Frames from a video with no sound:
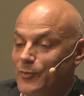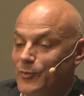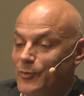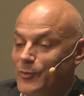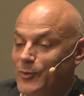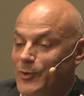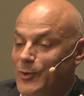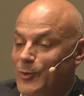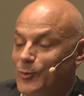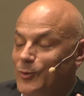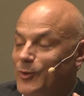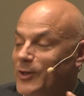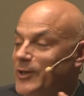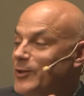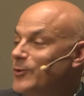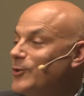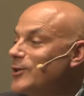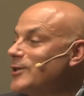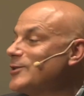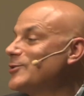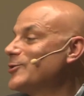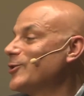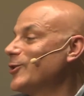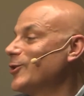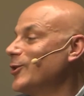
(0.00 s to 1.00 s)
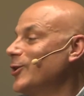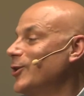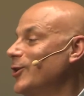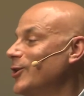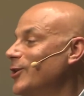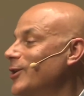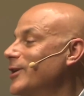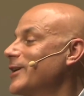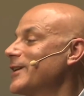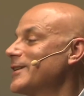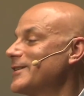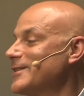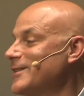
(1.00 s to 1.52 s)
literature
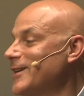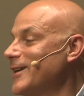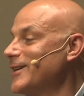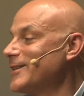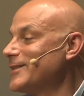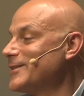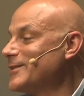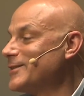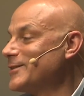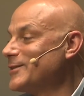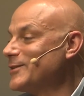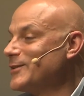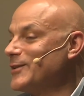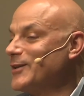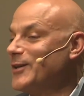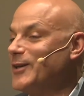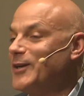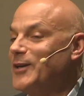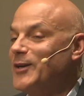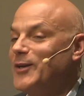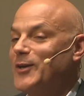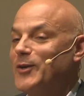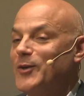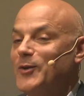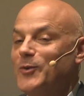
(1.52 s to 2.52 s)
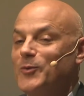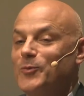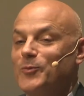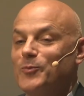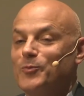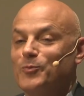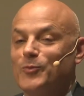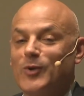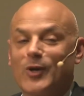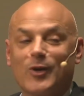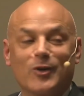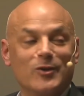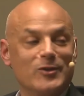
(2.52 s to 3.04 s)
hooks us
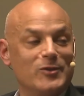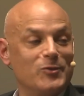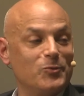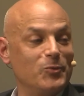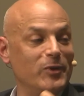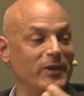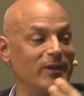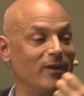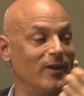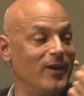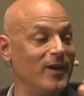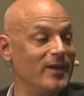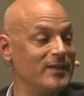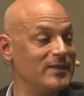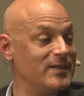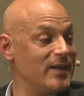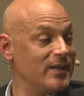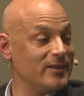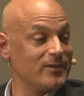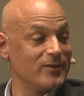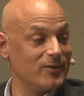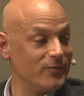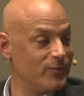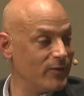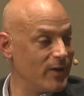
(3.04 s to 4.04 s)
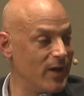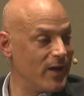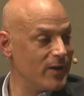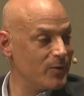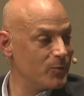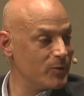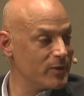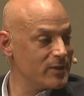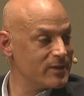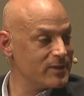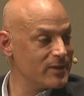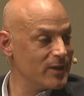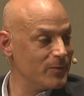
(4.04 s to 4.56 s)
because we identify
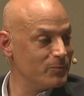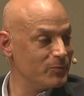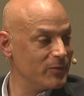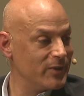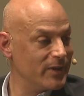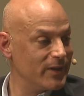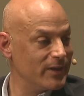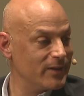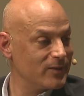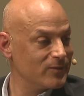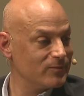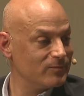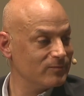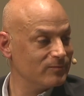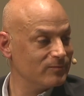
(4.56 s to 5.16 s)
with something.